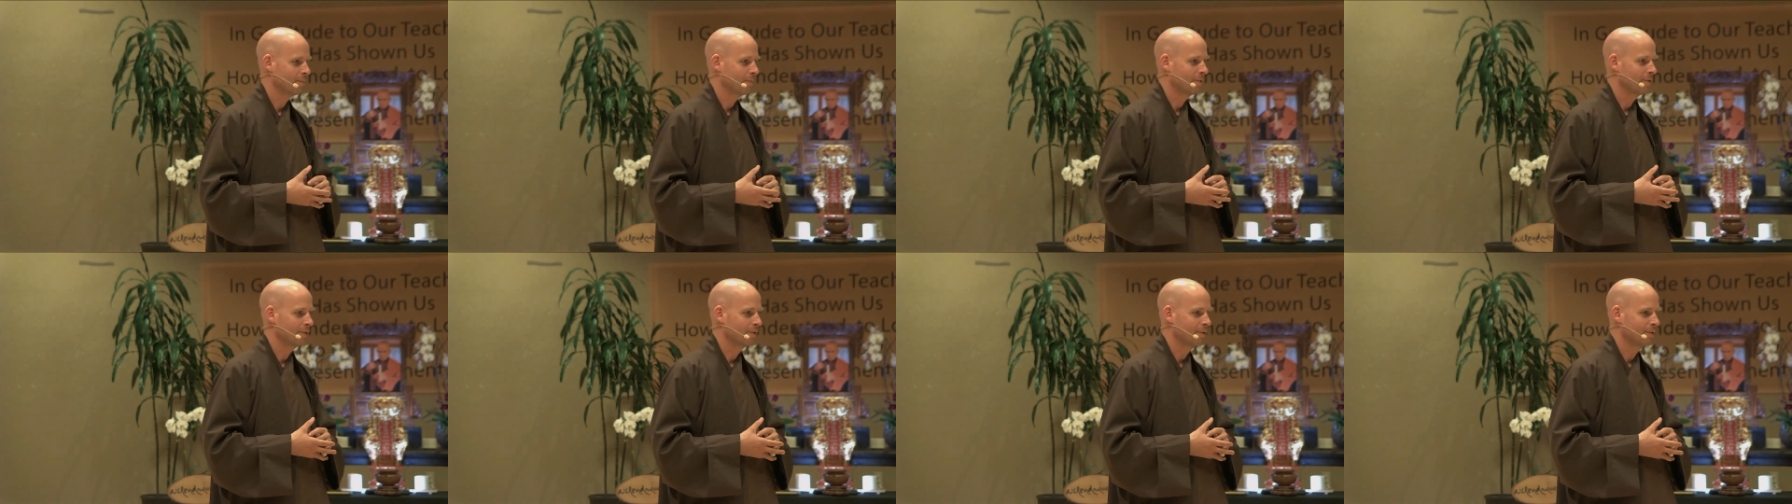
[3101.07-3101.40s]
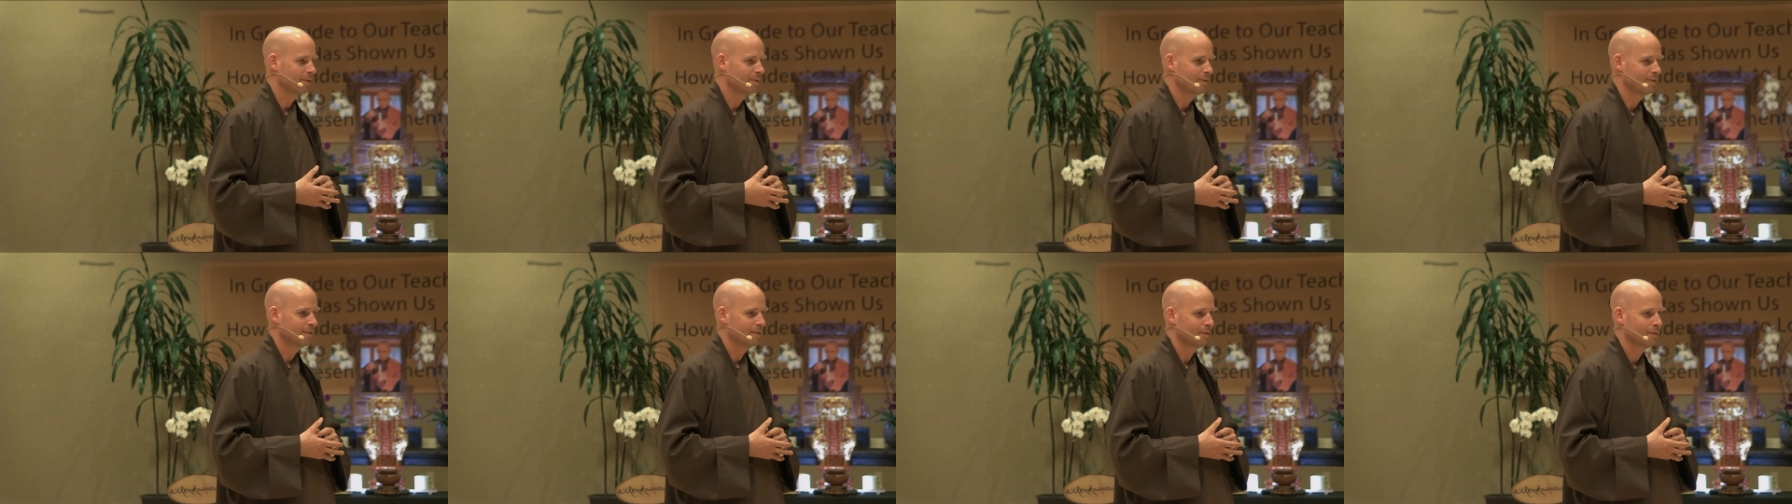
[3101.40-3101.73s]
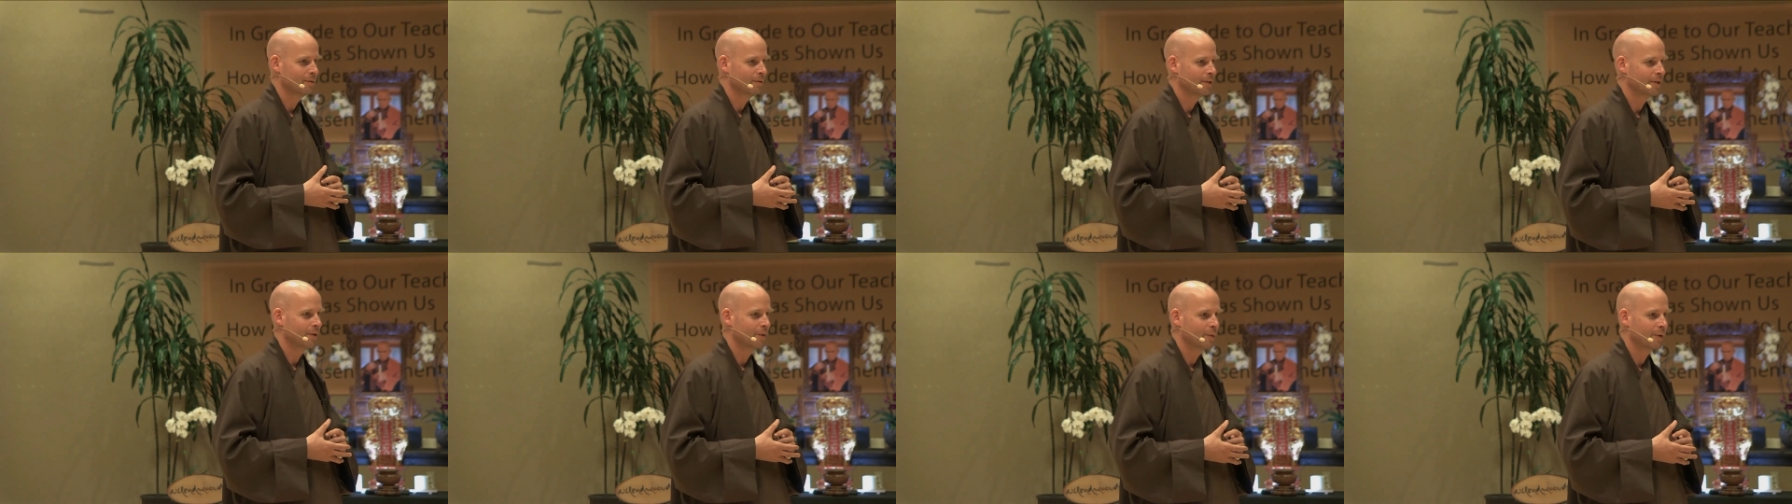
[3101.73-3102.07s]
of the
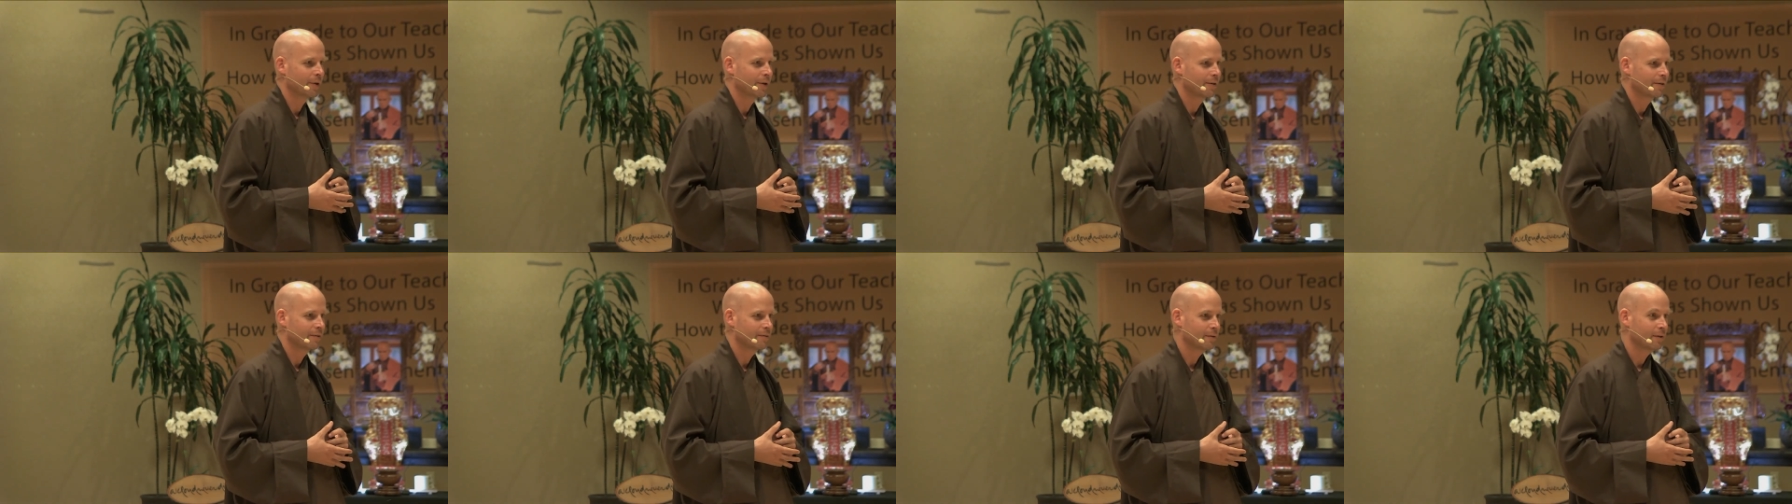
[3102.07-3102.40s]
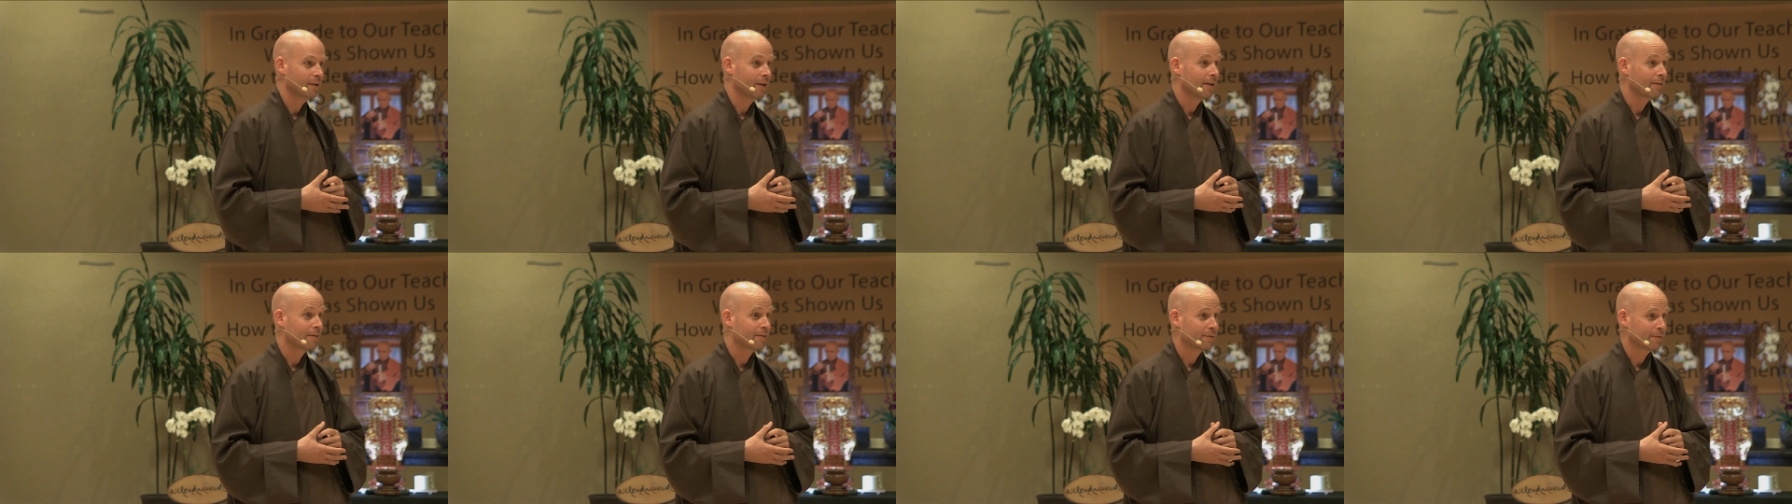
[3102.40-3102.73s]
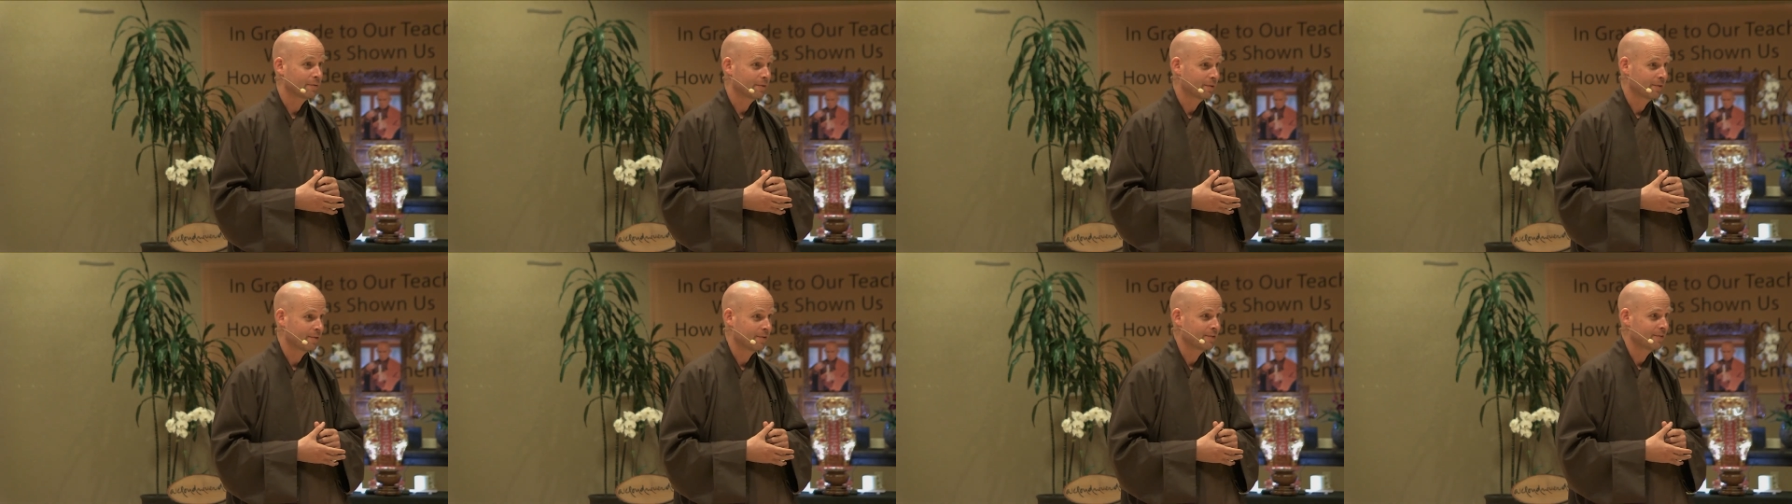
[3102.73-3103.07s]
early Greek
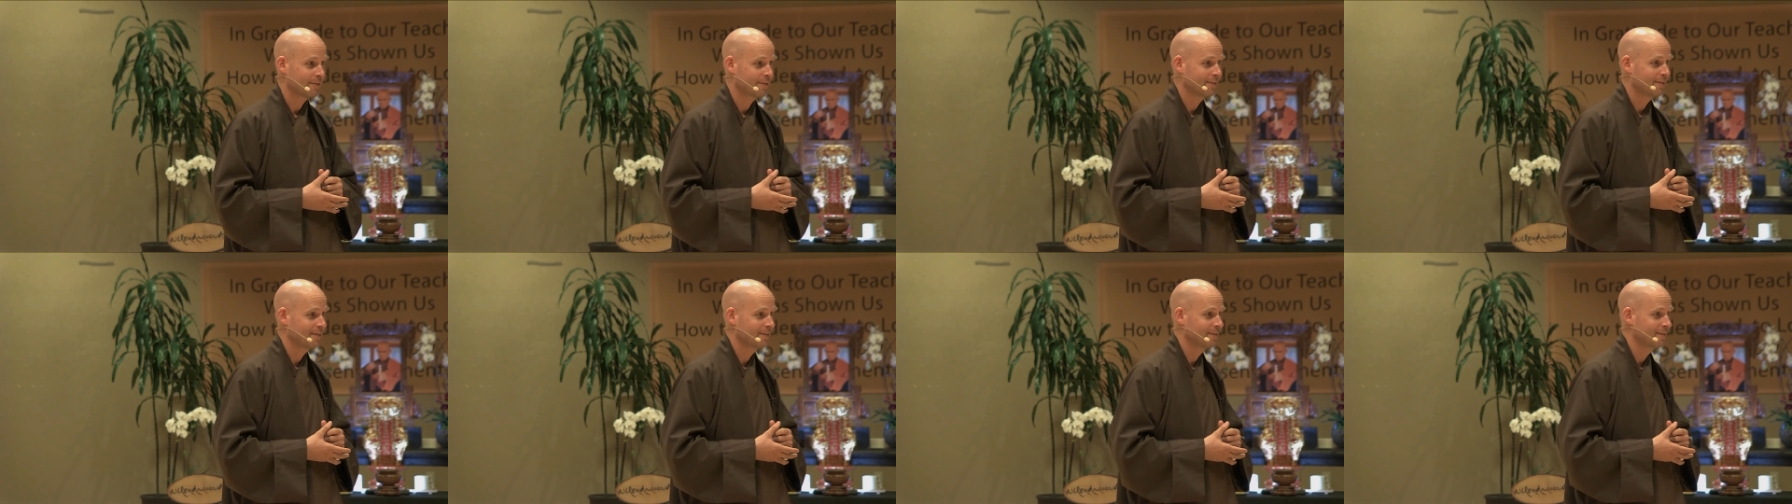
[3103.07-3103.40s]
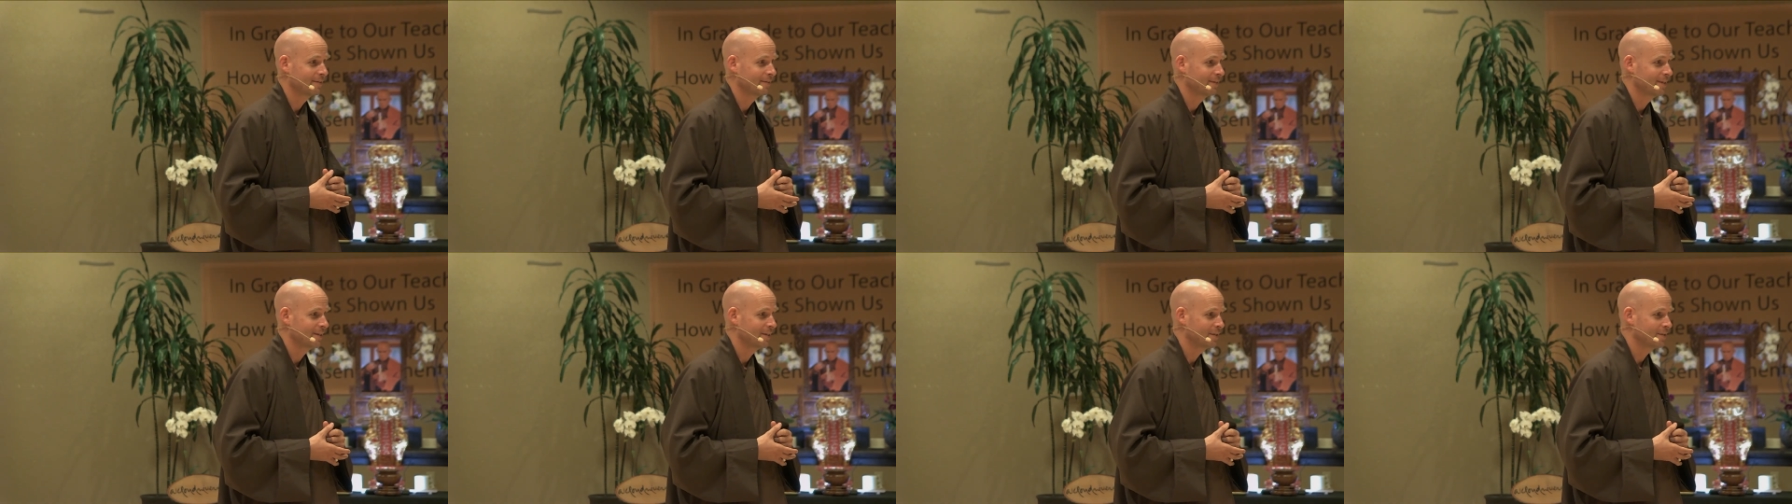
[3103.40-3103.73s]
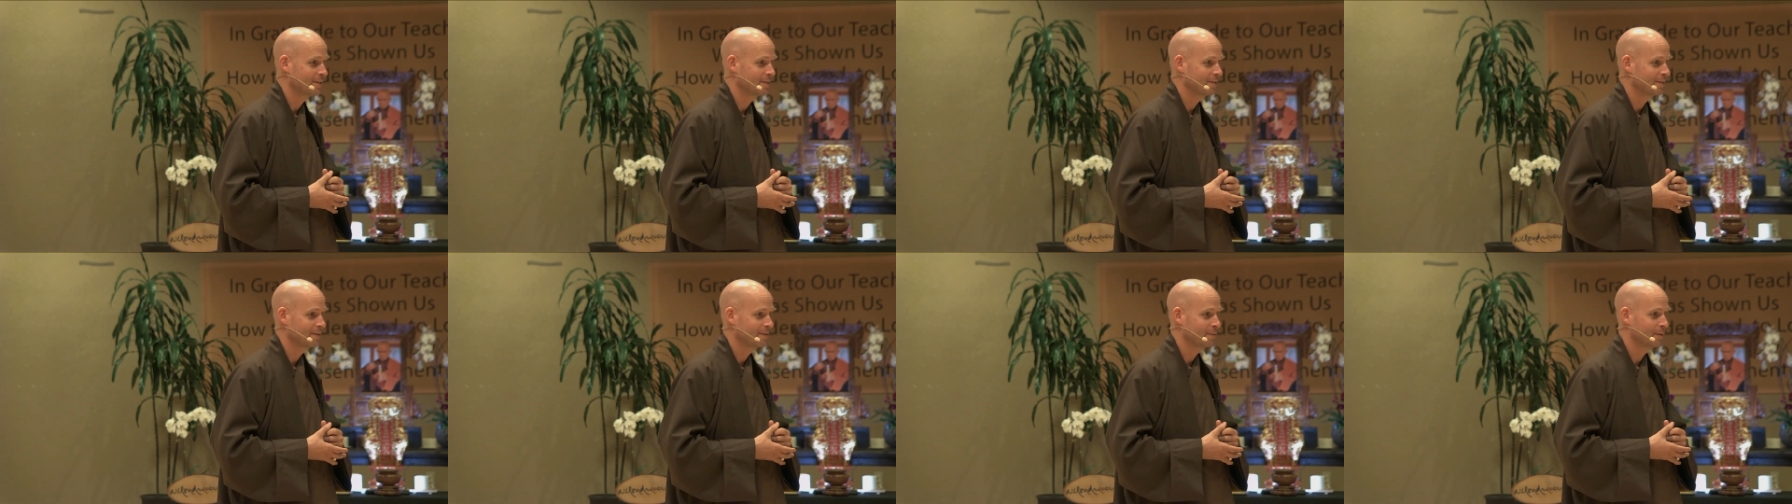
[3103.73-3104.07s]
philosophers, each
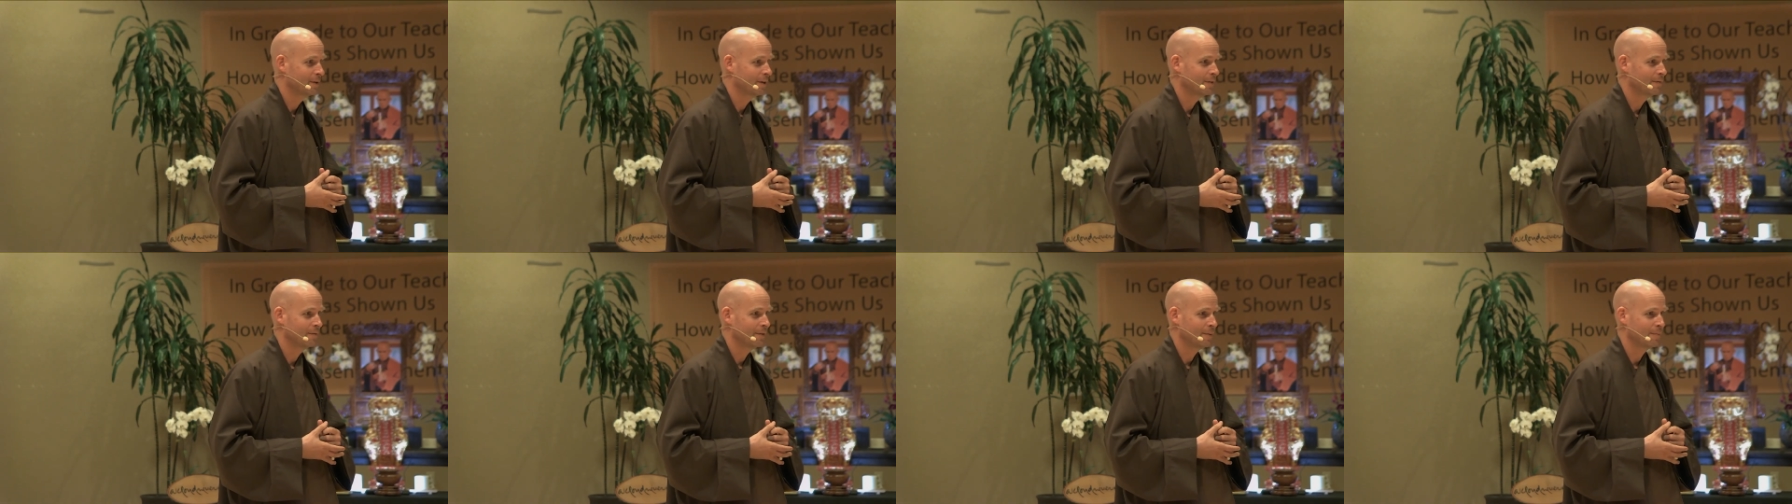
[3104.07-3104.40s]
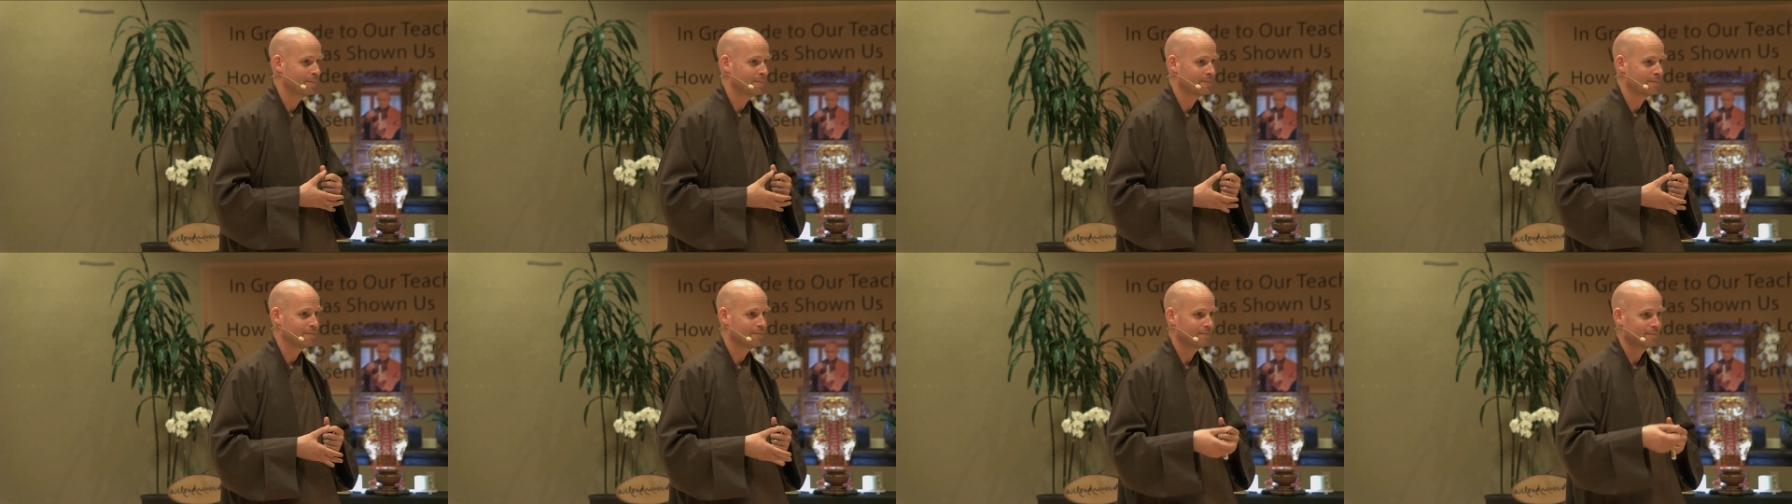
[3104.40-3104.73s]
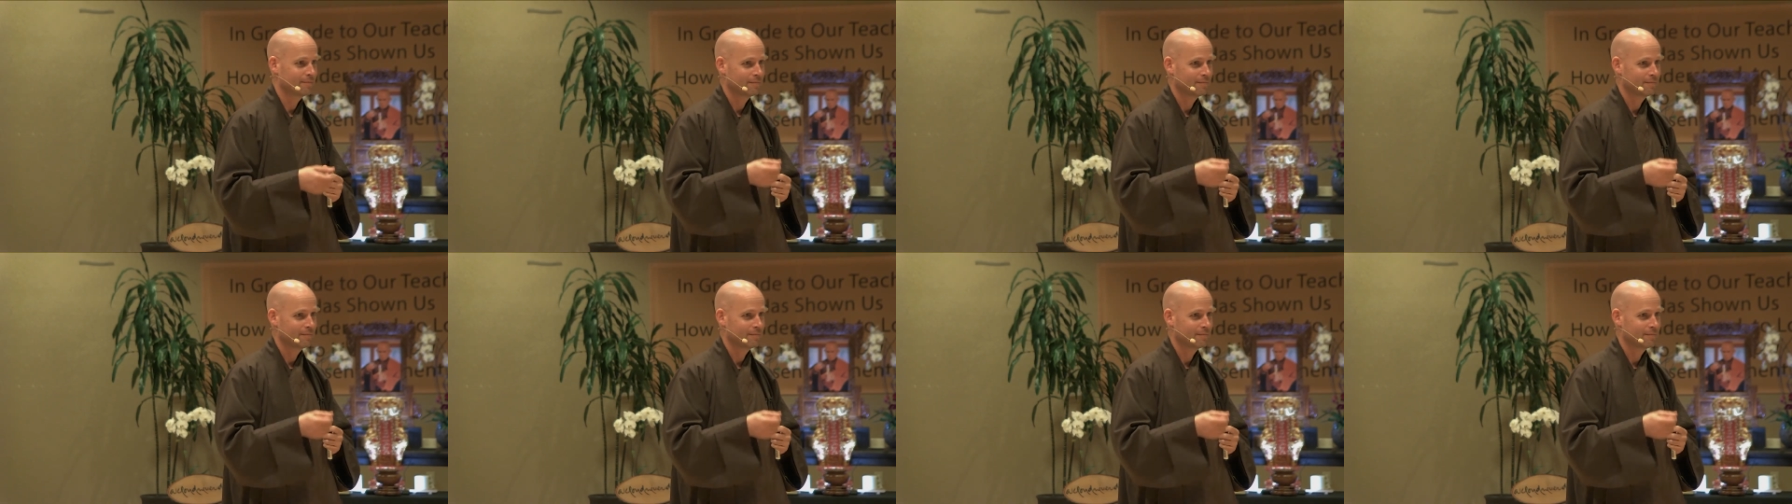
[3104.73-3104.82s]
one of them